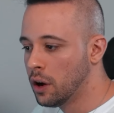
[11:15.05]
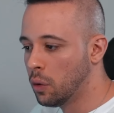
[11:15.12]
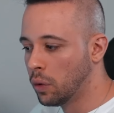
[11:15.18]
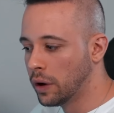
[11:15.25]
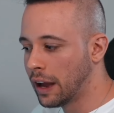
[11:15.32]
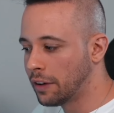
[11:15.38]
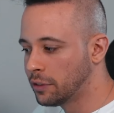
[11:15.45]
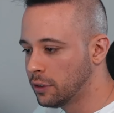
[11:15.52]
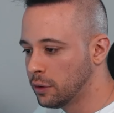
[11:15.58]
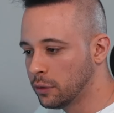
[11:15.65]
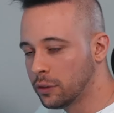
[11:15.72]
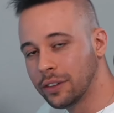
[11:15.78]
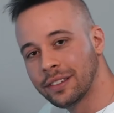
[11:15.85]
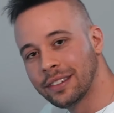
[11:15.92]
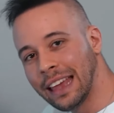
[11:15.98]
What you have to do
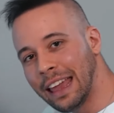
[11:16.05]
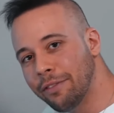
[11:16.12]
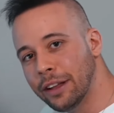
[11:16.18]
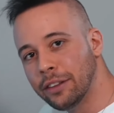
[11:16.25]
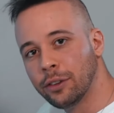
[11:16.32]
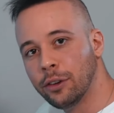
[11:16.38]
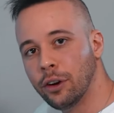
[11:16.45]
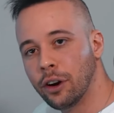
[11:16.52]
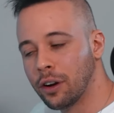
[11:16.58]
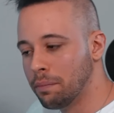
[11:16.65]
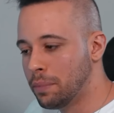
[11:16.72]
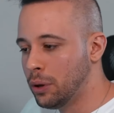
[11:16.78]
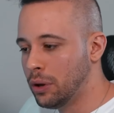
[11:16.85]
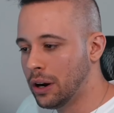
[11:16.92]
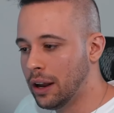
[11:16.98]
to save it to your
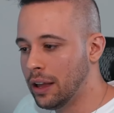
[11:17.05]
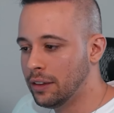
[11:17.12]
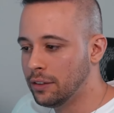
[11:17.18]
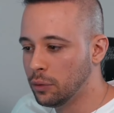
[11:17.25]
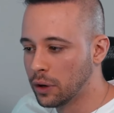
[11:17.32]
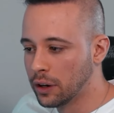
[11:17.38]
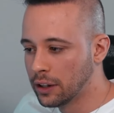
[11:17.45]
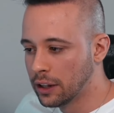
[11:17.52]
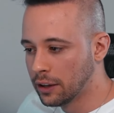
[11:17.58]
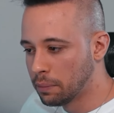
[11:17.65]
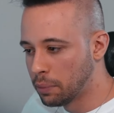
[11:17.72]
computer is you want to click